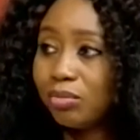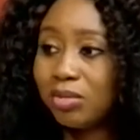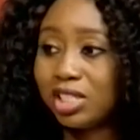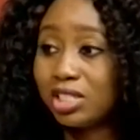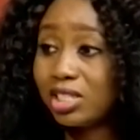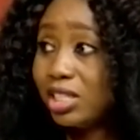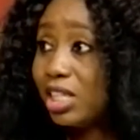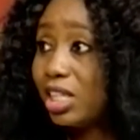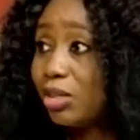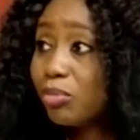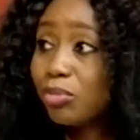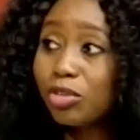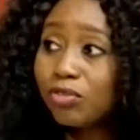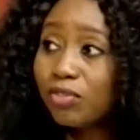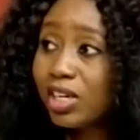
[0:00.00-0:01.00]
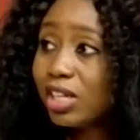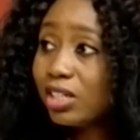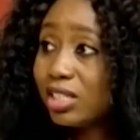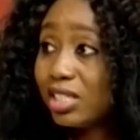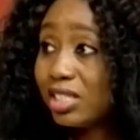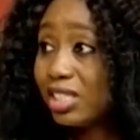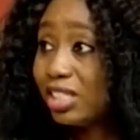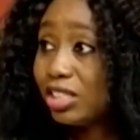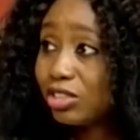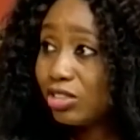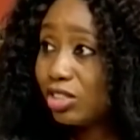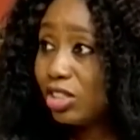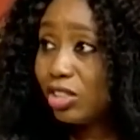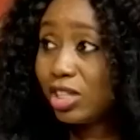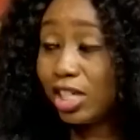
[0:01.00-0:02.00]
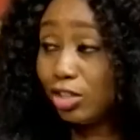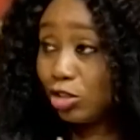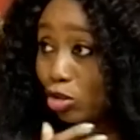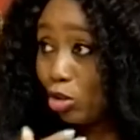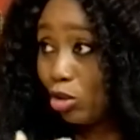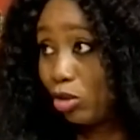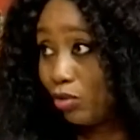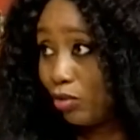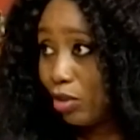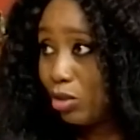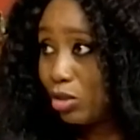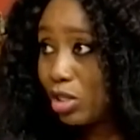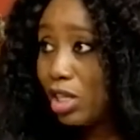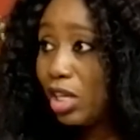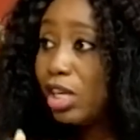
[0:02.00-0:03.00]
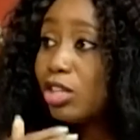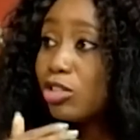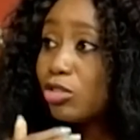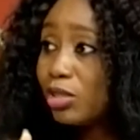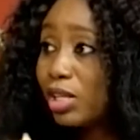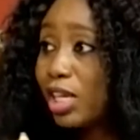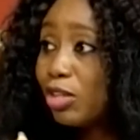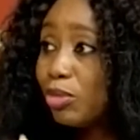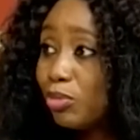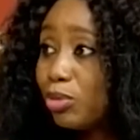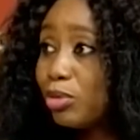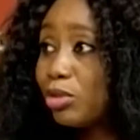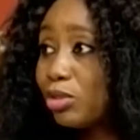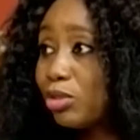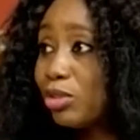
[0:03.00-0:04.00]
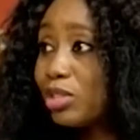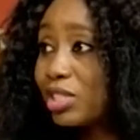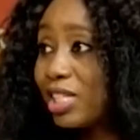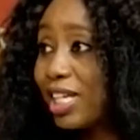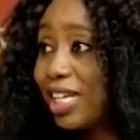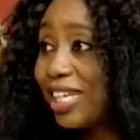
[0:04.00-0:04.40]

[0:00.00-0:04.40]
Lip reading: There's link in profile, there's Linktree. You can use all of those so that you put those there.